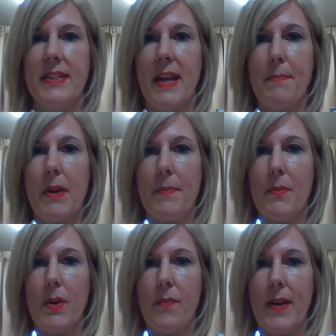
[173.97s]
That might be
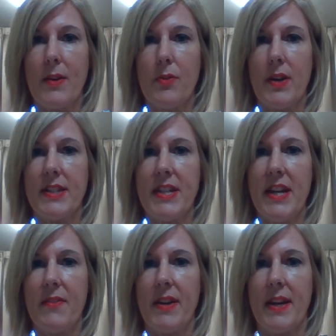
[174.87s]
one of our
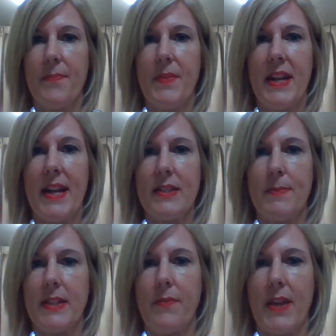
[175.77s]
criteria in our
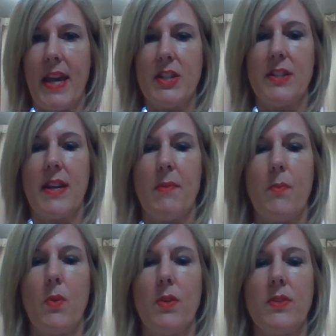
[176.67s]
specification, that we
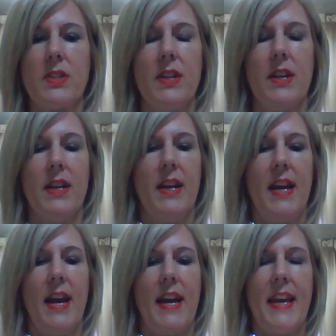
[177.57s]
want
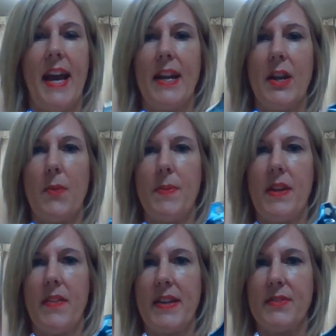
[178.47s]
a can
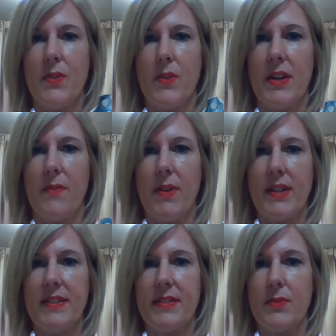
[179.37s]
opener that's not going to
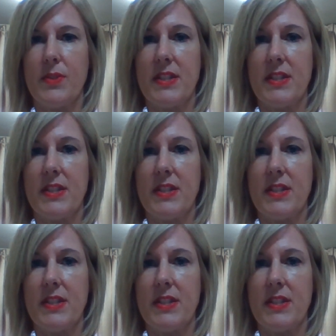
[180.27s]
rust or